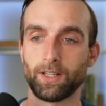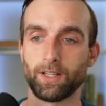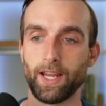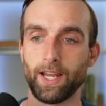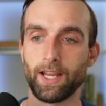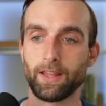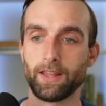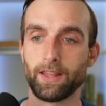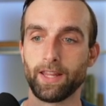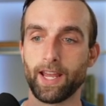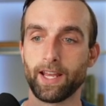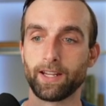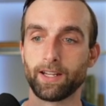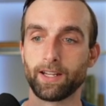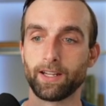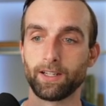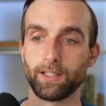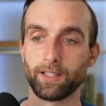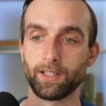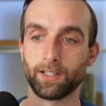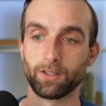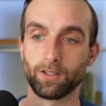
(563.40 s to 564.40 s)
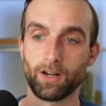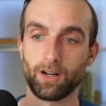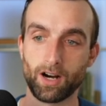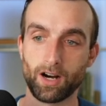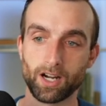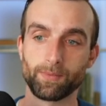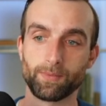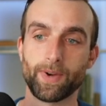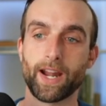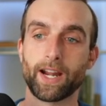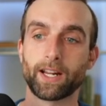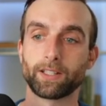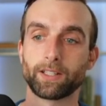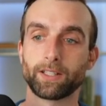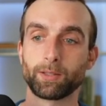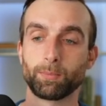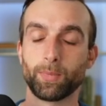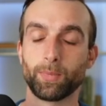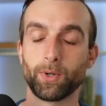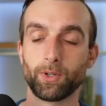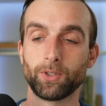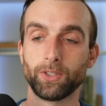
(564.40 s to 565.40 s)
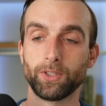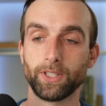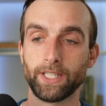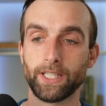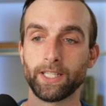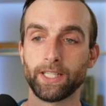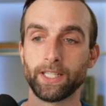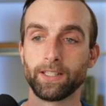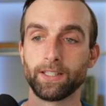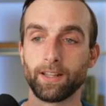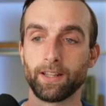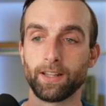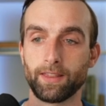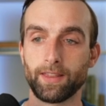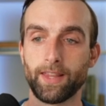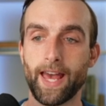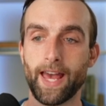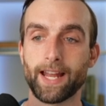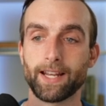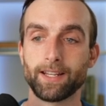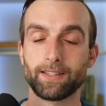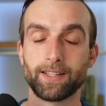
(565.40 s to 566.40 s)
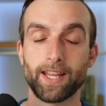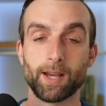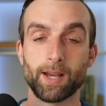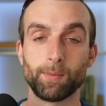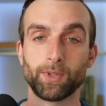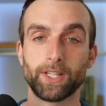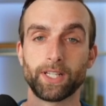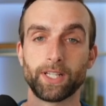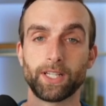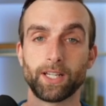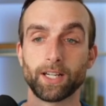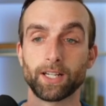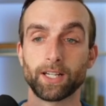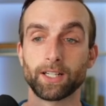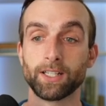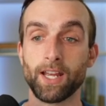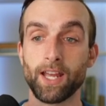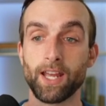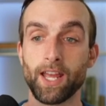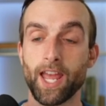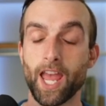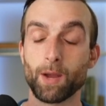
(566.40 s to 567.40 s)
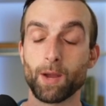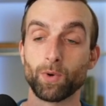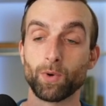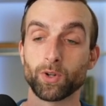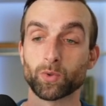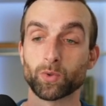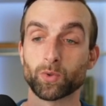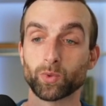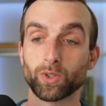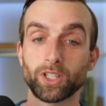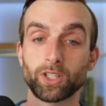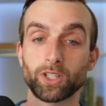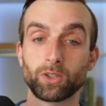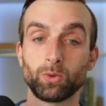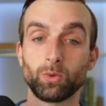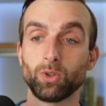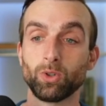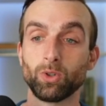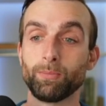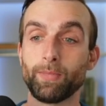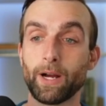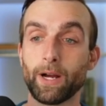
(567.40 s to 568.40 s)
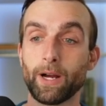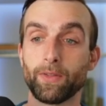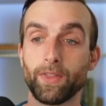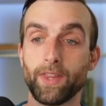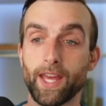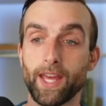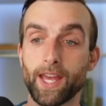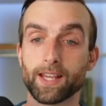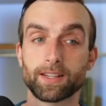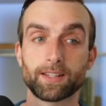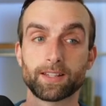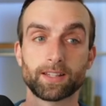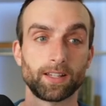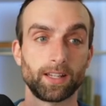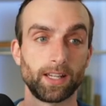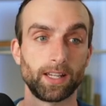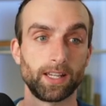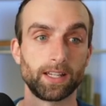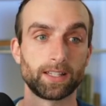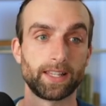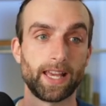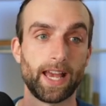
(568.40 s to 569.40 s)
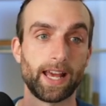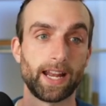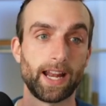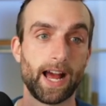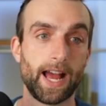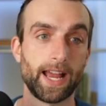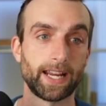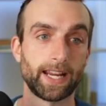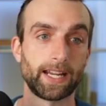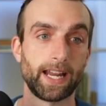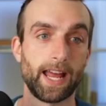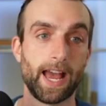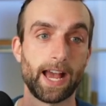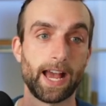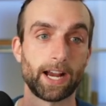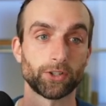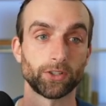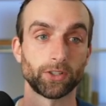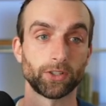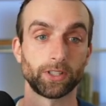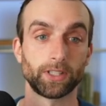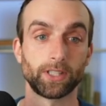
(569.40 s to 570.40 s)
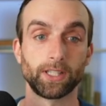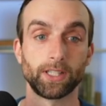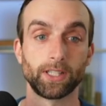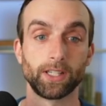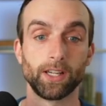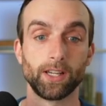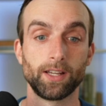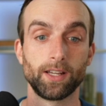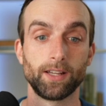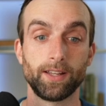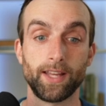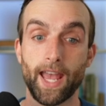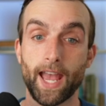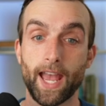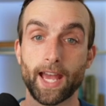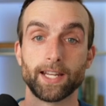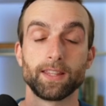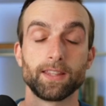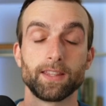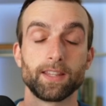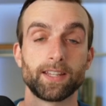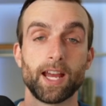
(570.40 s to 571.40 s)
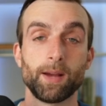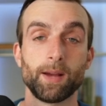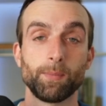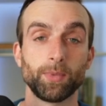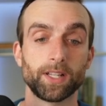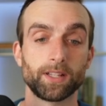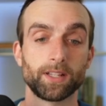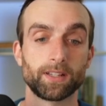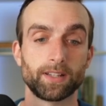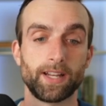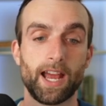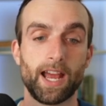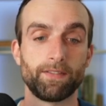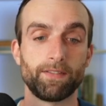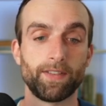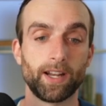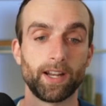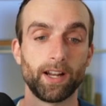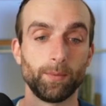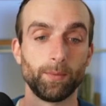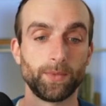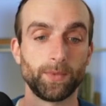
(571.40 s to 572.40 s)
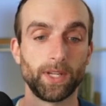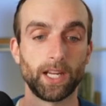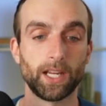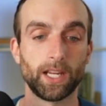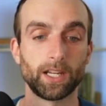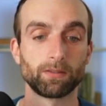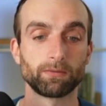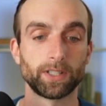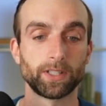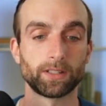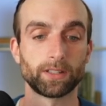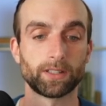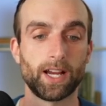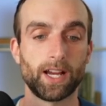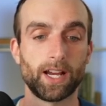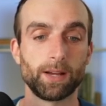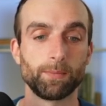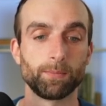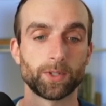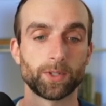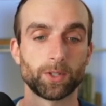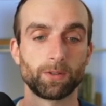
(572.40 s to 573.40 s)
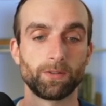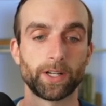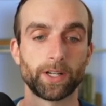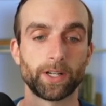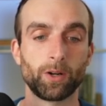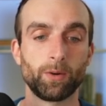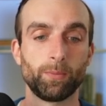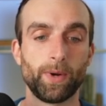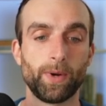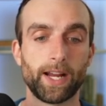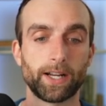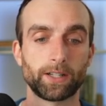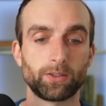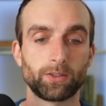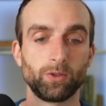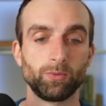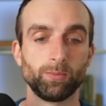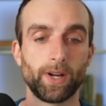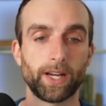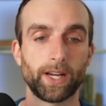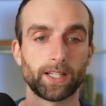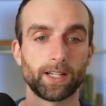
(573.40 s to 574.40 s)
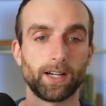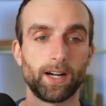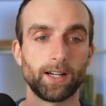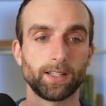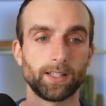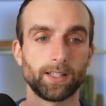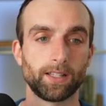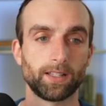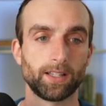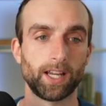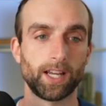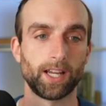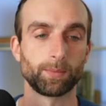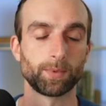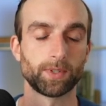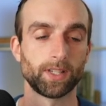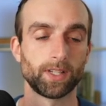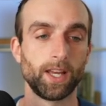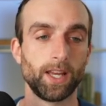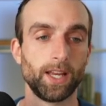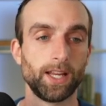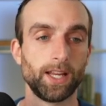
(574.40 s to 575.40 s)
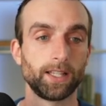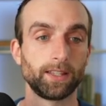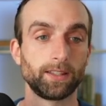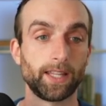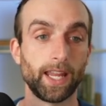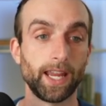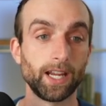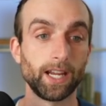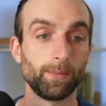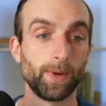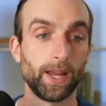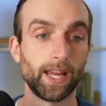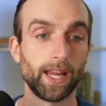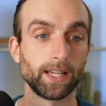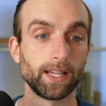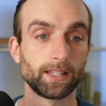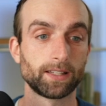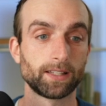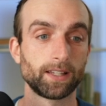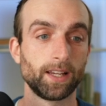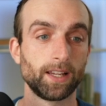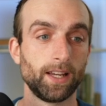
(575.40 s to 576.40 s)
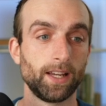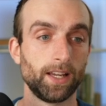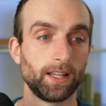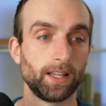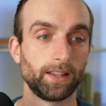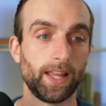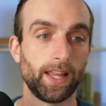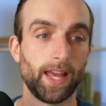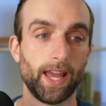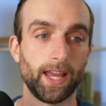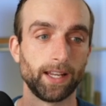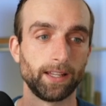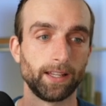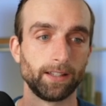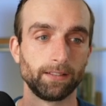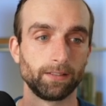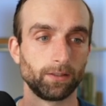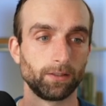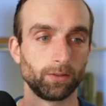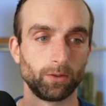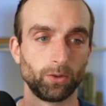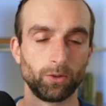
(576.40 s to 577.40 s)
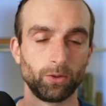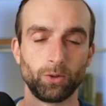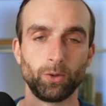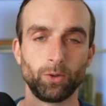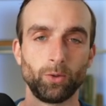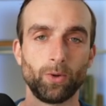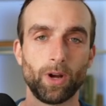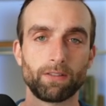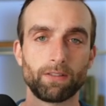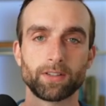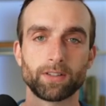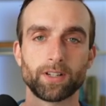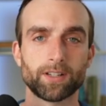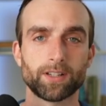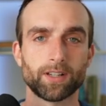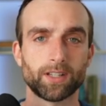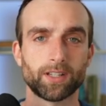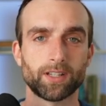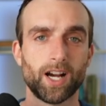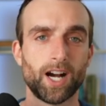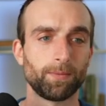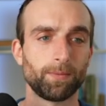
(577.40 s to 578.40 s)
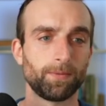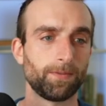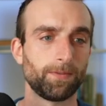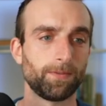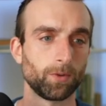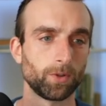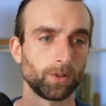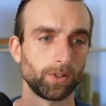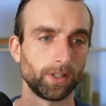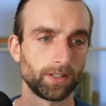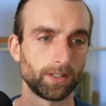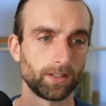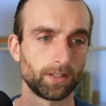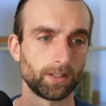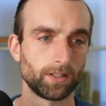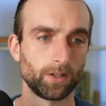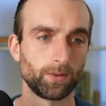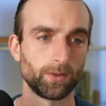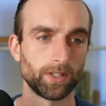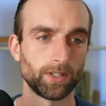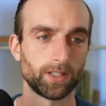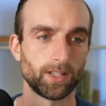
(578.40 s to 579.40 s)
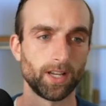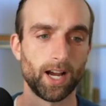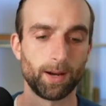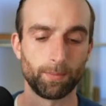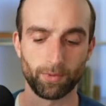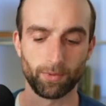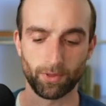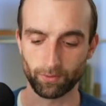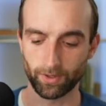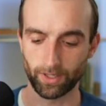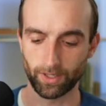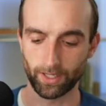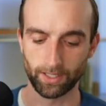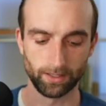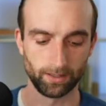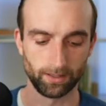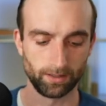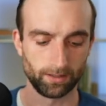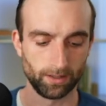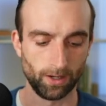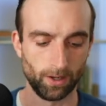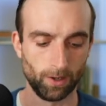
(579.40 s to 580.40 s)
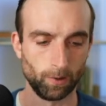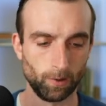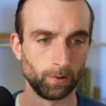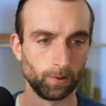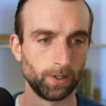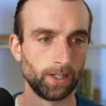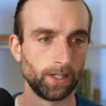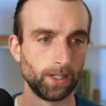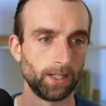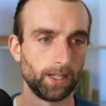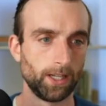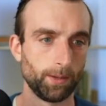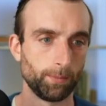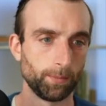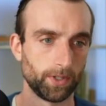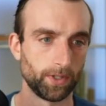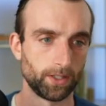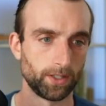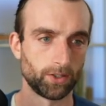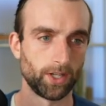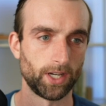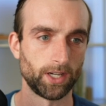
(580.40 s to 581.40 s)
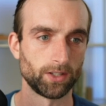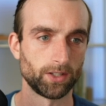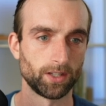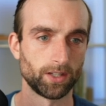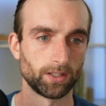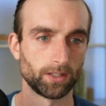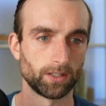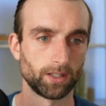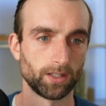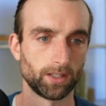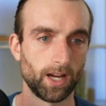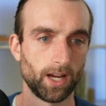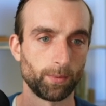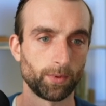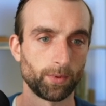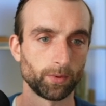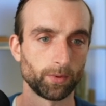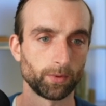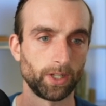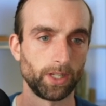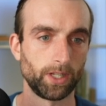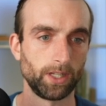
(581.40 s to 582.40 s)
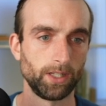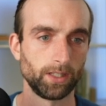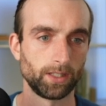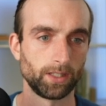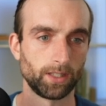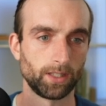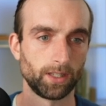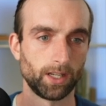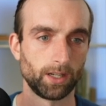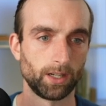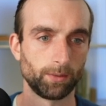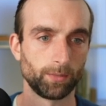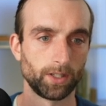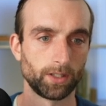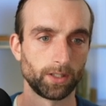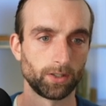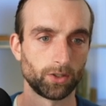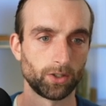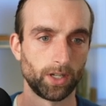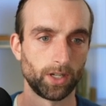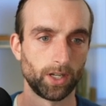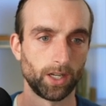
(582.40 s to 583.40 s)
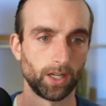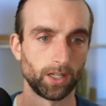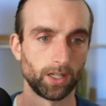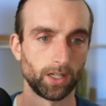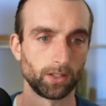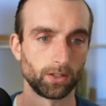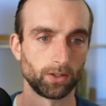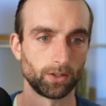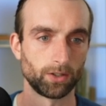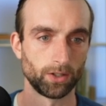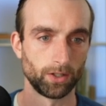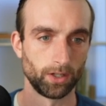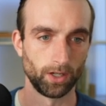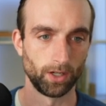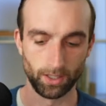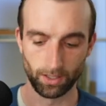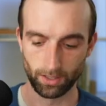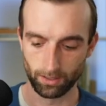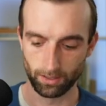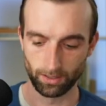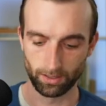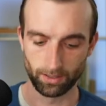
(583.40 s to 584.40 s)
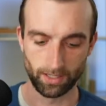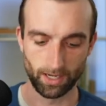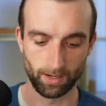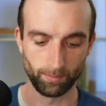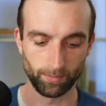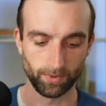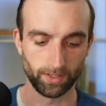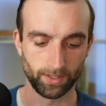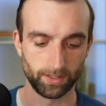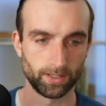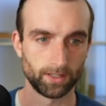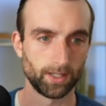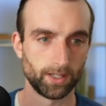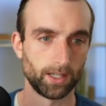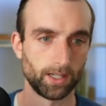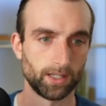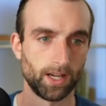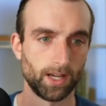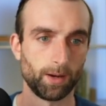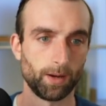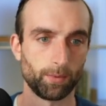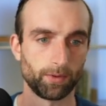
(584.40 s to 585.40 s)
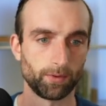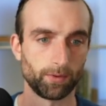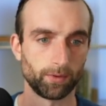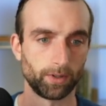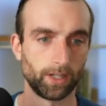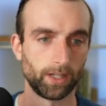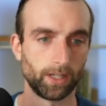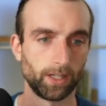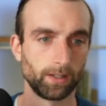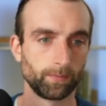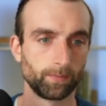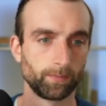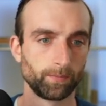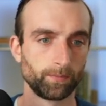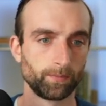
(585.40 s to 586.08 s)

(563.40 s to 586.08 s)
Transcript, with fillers: and then it'll automatically pull in that template here. And what's really cool about this is that I can actually edit the templates and have that update in real time. So if I go back to my content types database, then whoever does a top four list, it's always top three. So I'm going to change this to top three, and I'm going to change the template to say top three.